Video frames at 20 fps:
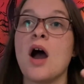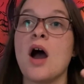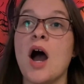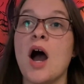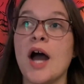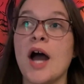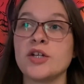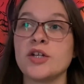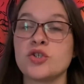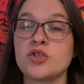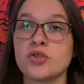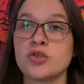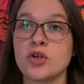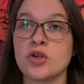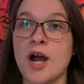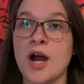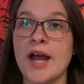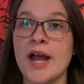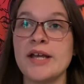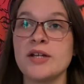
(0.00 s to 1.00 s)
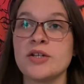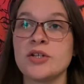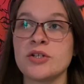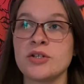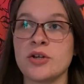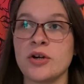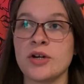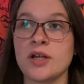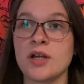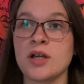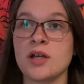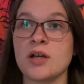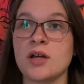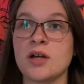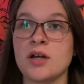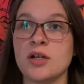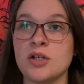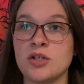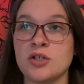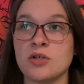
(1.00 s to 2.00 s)
I tried starting
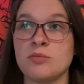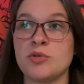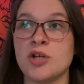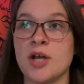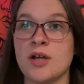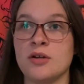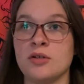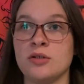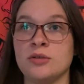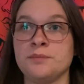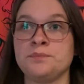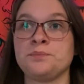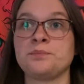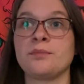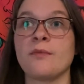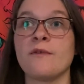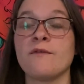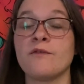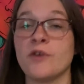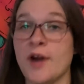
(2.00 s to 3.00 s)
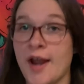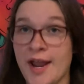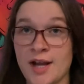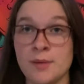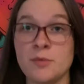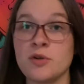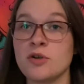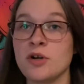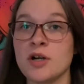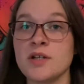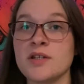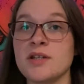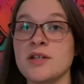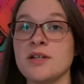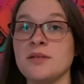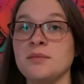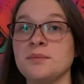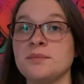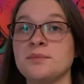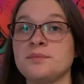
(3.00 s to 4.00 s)
a YouTube channel for Animal Crossing.